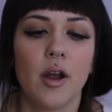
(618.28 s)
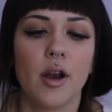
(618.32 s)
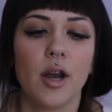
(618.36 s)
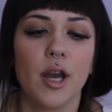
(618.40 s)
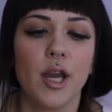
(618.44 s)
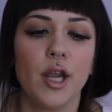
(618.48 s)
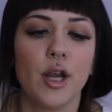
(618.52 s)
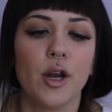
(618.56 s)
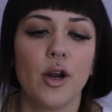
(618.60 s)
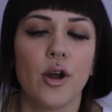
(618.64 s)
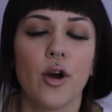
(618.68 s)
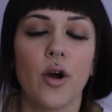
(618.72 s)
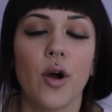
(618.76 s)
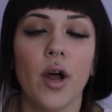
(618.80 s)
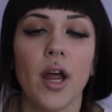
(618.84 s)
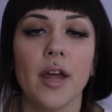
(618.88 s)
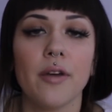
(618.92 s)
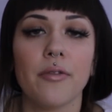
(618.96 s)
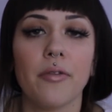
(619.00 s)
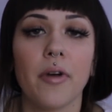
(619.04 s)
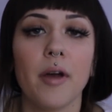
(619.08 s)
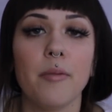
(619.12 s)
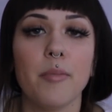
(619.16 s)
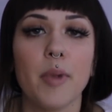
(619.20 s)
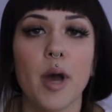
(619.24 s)
you know,
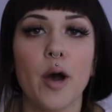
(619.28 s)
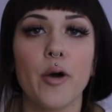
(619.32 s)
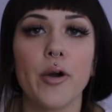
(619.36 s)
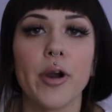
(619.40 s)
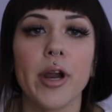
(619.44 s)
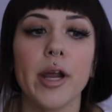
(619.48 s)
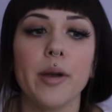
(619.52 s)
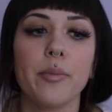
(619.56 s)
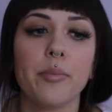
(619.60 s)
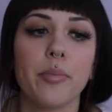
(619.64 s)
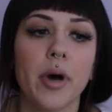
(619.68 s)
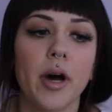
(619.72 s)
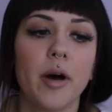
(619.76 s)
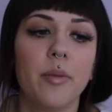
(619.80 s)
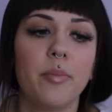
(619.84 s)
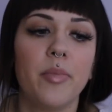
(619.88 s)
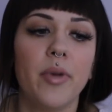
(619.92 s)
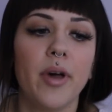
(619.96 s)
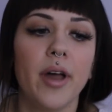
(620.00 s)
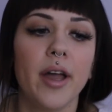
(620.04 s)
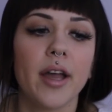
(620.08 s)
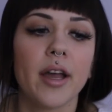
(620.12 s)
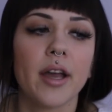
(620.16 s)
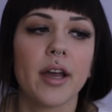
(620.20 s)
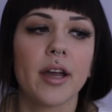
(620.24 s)
if I'm out in
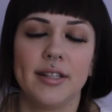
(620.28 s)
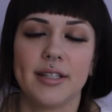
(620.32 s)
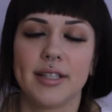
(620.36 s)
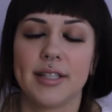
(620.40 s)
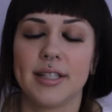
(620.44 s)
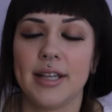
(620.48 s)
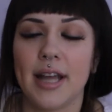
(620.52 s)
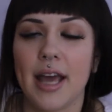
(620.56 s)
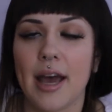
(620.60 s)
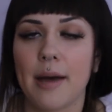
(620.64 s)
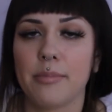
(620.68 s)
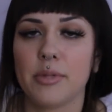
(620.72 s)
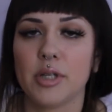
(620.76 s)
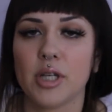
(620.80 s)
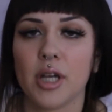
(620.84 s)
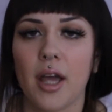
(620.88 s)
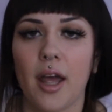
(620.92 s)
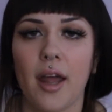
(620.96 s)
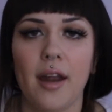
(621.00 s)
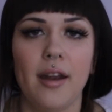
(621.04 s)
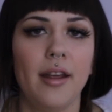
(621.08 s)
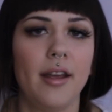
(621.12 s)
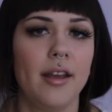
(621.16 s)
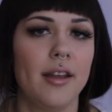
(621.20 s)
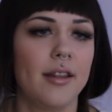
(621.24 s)
public,
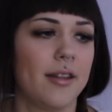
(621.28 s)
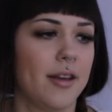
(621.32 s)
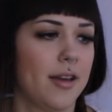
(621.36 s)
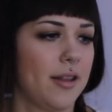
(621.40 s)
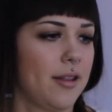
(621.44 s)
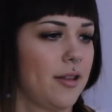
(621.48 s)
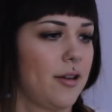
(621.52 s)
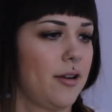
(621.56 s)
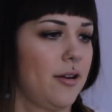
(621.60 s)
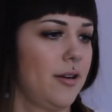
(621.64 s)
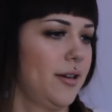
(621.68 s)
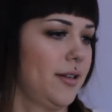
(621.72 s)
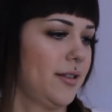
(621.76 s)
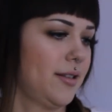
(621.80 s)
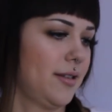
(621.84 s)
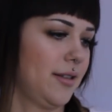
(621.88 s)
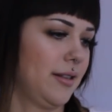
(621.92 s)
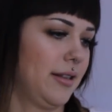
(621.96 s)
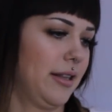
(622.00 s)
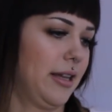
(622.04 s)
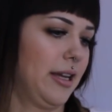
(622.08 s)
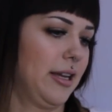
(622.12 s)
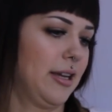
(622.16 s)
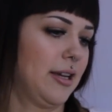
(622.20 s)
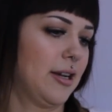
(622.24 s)
Snapchatting, that there
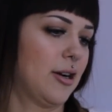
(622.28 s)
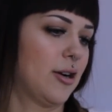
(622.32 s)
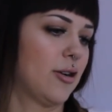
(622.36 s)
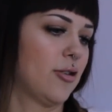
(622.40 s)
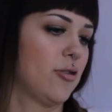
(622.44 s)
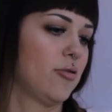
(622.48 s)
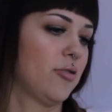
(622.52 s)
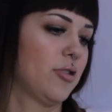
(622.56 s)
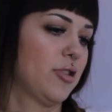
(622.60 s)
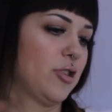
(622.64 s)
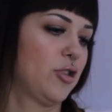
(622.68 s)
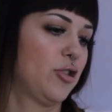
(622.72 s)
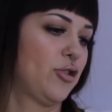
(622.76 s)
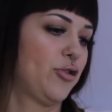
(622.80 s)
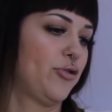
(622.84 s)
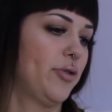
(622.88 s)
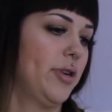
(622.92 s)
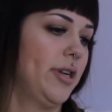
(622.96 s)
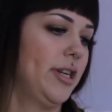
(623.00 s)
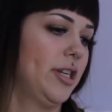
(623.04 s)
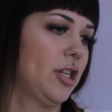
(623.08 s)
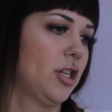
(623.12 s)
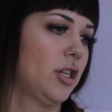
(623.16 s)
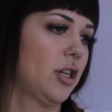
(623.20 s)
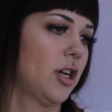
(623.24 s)
isn't like aren't
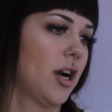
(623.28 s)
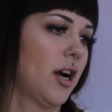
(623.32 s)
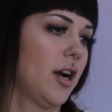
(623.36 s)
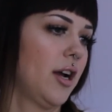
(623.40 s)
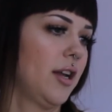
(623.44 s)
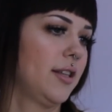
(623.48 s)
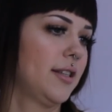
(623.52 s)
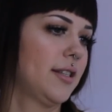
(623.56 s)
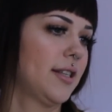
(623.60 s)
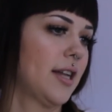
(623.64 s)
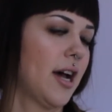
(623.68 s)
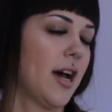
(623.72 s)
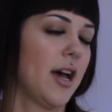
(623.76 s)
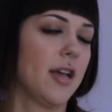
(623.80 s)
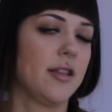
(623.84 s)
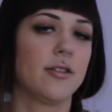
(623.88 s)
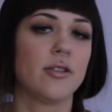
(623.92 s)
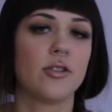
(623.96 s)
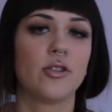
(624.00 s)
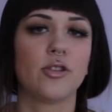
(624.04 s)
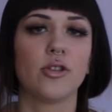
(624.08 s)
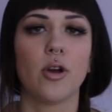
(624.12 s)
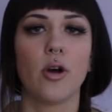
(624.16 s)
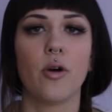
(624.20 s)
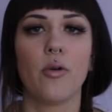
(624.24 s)
street
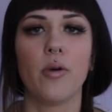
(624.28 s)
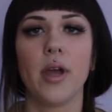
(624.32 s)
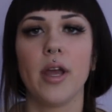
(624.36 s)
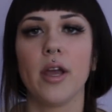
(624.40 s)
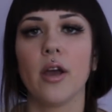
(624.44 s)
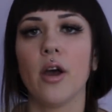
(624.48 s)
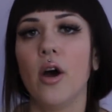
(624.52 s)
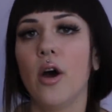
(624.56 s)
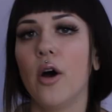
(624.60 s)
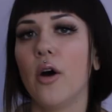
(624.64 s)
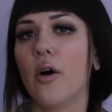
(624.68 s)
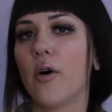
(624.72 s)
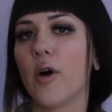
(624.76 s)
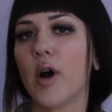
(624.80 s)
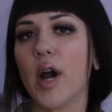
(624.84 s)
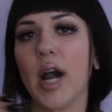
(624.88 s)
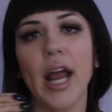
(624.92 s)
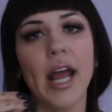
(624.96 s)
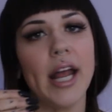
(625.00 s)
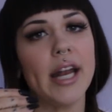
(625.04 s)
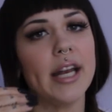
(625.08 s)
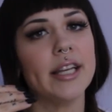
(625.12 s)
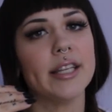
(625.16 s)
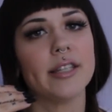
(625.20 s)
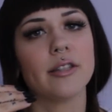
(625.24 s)
signs showing or
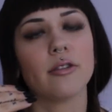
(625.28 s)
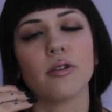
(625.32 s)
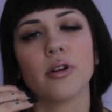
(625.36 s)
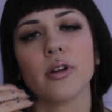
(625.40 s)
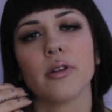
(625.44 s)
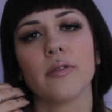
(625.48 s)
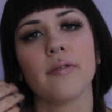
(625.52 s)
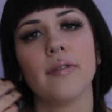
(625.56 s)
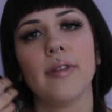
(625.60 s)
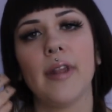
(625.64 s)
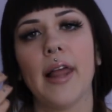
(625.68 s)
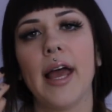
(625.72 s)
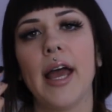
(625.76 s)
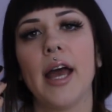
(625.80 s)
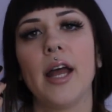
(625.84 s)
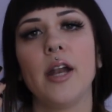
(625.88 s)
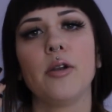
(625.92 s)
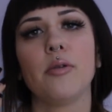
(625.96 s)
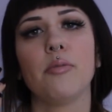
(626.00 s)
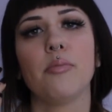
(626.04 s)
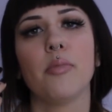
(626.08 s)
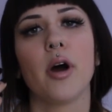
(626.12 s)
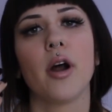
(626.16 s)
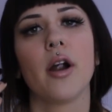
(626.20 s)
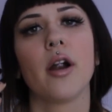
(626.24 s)
any sort of
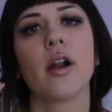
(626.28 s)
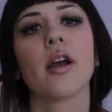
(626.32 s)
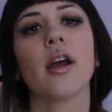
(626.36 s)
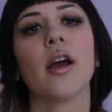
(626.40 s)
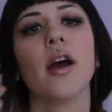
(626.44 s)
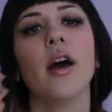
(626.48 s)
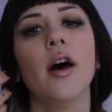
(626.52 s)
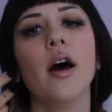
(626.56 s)
landmark.